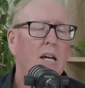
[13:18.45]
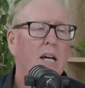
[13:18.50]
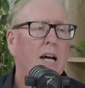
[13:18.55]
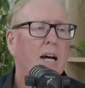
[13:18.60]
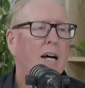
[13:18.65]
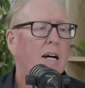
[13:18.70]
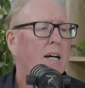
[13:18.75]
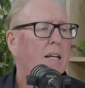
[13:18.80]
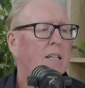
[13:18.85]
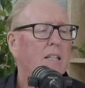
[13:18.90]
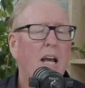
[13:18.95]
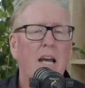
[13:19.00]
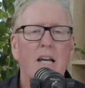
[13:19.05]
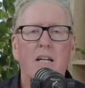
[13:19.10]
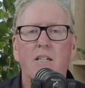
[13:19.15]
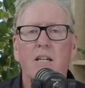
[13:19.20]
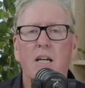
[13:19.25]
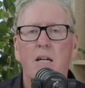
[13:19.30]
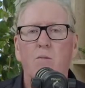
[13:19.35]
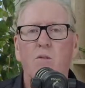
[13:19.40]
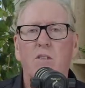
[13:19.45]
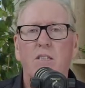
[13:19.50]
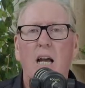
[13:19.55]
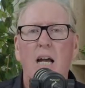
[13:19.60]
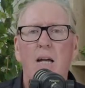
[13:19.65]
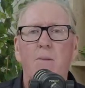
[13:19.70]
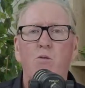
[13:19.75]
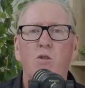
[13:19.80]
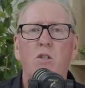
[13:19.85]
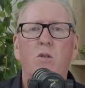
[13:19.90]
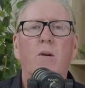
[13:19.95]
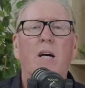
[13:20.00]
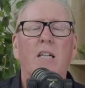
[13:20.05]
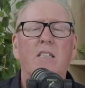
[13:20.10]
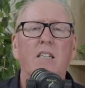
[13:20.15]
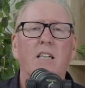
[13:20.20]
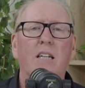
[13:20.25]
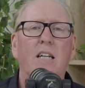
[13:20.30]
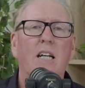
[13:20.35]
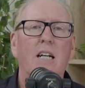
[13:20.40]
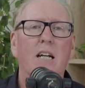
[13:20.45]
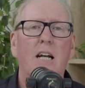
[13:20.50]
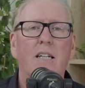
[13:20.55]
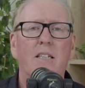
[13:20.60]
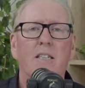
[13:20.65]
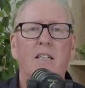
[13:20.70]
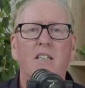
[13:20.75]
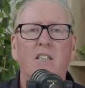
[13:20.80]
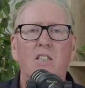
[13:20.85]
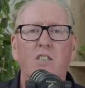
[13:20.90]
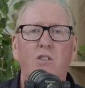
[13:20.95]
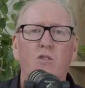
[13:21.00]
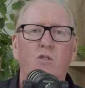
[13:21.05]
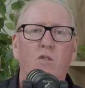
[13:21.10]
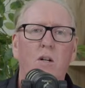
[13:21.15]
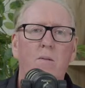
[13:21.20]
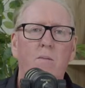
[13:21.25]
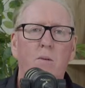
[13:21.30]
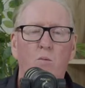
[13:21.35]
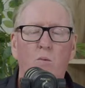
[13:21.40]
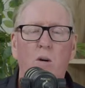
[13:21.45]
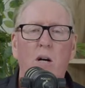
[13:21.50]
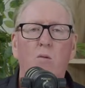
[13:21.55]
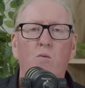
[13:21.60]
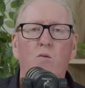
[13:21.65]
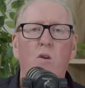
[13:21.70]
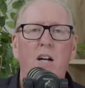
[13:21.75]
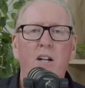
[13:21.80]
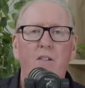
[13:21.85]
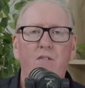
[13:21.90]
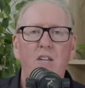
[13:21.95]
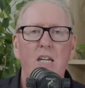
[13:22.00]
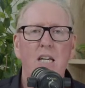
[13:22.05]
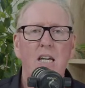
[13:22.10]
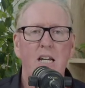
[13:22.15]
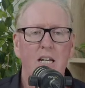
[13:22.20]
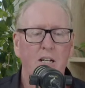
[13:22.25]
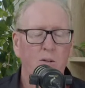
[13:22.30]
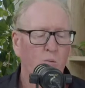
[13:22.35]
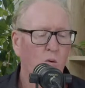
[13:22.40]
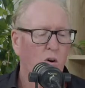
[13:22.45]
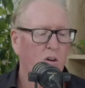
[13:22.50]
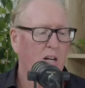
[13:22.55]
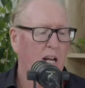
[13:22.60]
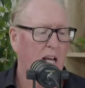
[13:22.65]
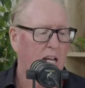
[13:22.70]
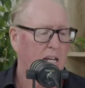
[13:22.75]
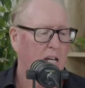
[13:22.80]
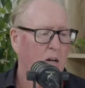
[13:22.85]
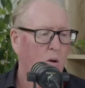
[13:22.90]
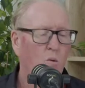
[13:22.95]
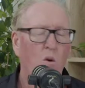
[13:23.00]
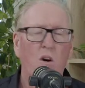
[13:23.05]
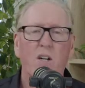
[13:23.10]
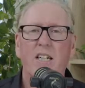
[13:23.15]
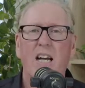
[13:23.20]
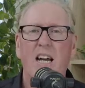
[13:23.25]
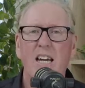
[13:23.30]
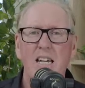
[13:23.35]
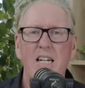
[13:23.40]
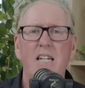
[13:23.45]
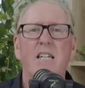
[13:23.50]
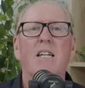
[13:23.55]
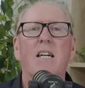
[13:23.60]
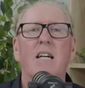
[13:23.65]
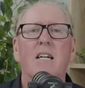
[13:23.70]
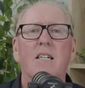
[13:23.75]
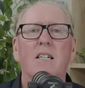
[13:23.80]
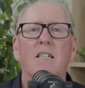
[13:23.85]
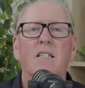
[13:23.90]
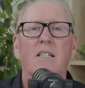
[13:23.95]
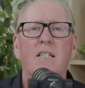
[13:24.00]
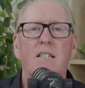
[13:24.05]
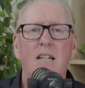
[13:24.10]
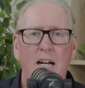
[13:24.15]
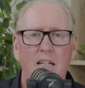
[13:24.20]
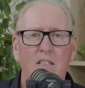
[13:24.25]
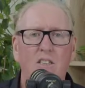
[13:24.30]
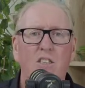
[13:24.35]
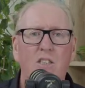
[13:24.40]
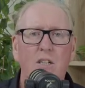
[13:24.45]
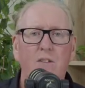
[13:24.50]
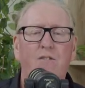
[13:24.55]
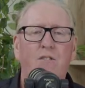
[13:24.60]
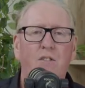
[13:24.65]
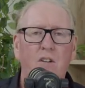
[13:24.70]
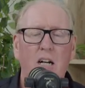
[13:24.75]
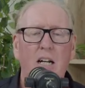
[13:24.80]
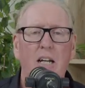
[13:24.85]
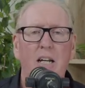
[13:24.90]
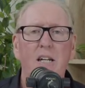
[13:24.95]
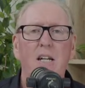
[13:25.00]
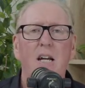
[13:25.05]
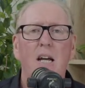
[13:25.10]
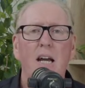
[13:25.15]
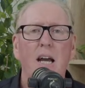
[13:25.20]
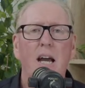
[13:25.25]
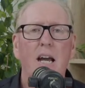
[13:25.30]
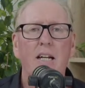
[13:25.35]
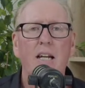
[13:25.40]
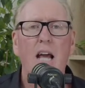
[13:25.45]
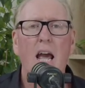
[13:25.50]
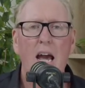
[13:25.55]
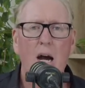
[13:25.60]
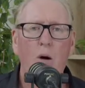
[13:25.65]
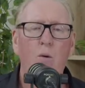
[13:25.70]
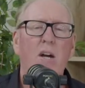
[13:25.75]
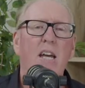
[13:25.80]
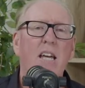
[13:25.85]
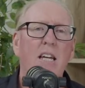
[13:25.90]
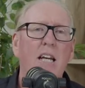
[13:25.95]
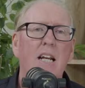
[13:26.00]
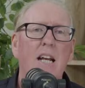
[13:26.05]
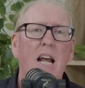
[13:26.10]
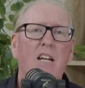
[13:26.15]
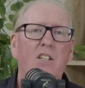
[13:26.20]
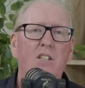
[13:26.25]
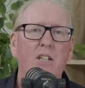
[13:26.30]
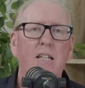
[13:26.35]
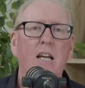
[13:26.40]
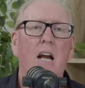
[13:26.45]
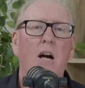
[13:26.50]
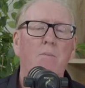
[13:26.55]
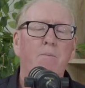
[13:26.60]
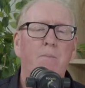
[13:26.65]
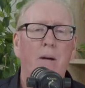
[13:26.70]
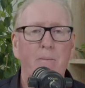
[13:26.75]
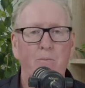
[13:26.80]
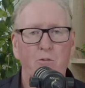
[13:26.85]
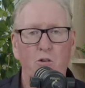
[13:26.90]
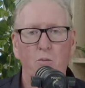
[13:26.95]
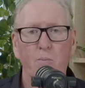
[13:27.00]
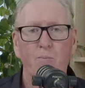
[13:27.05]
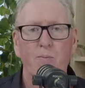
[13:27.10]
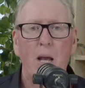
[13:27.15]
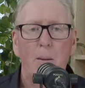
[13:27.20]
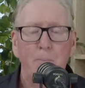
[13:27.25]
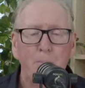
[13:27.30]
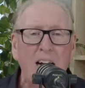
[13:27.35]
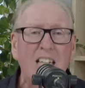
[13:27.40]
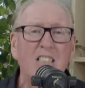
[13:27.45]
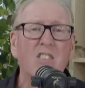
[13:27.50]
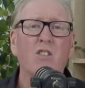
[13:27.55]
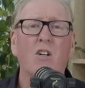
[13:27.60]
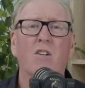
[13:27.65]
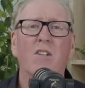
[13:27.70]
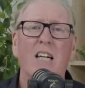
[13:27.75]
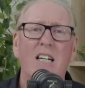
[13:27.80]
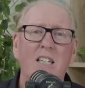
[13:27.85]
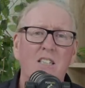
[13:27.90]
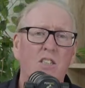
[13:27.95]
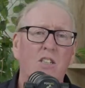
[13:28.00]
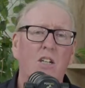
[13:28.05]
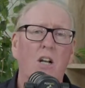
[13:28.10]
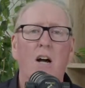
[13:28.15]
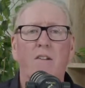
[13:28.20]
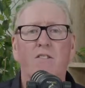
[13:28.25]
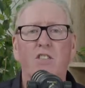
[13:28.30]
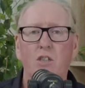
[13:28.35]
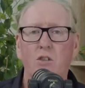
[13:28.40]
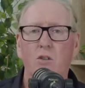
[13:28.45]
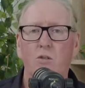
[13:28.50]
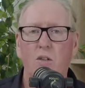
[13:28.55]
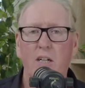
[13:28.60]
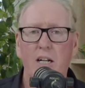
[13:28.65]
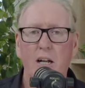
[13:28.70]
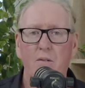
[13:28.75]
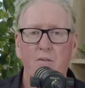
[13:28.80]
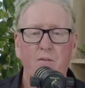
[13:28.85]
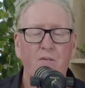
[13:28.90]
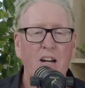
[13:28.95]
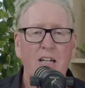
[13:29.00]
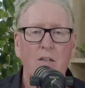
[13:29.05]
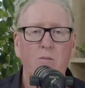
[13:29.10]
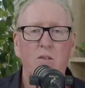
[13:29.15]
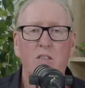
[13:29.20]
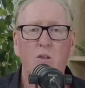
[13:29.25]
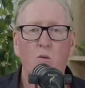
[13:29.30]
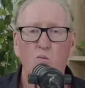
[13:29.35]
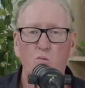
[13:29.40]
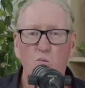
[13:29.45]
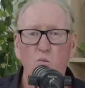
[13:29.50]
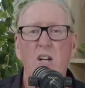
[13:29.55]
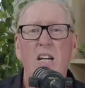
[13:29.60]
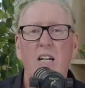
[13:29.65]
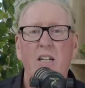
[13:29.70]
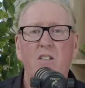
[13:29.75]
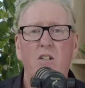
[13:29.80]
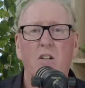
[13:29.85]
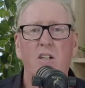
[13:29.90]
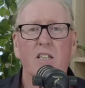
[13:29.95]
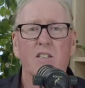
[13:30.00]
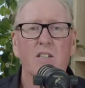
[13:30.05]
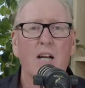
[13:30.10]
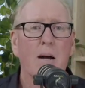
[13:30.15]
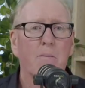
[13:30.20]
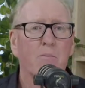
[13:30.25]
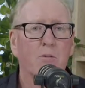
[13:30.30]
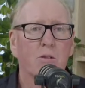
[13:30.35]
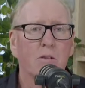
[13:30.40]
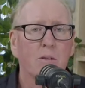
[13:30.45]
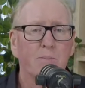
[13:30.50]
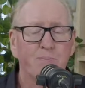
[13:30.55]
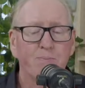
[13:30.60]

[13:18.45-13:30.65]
And he was able to articulate extremely well right at the end what he does differently and how he can actually help people based on his life story. In fact, it was a really good example.